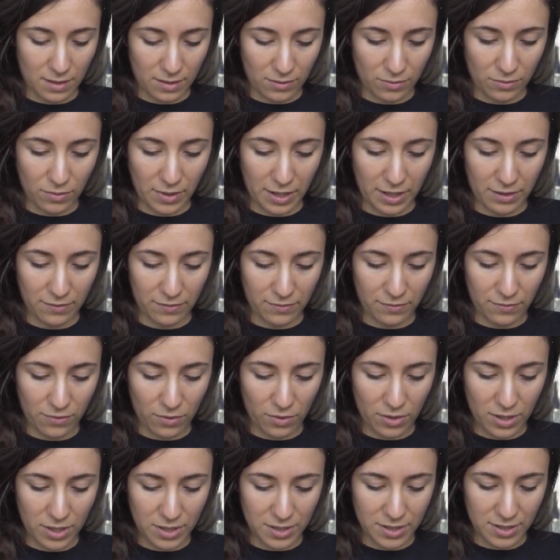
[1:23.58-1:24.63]

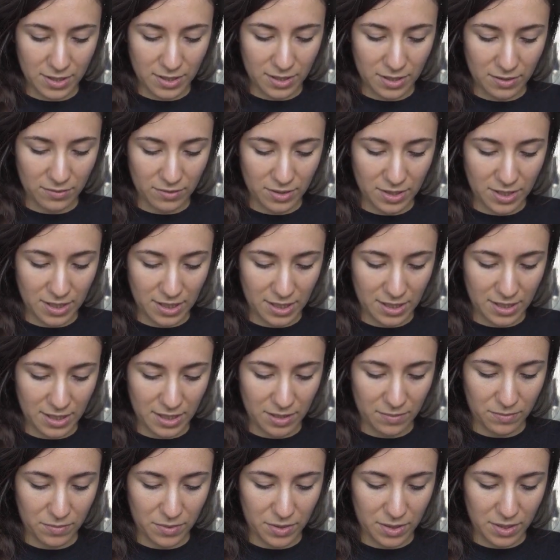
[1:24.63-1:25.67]
Rainforest of the Sea
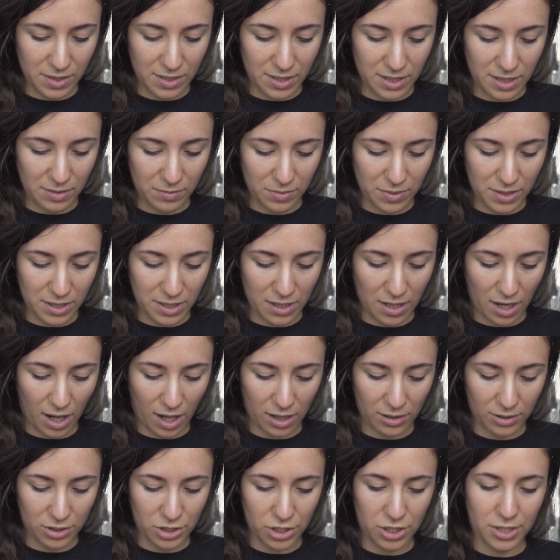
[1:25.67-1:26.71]
deep sea
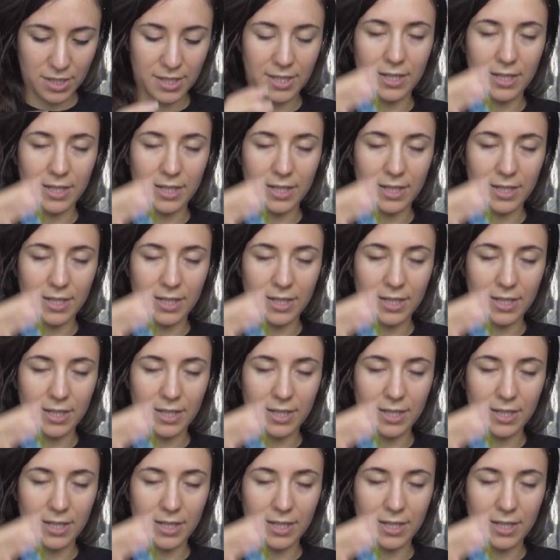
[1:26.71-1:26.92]
collagen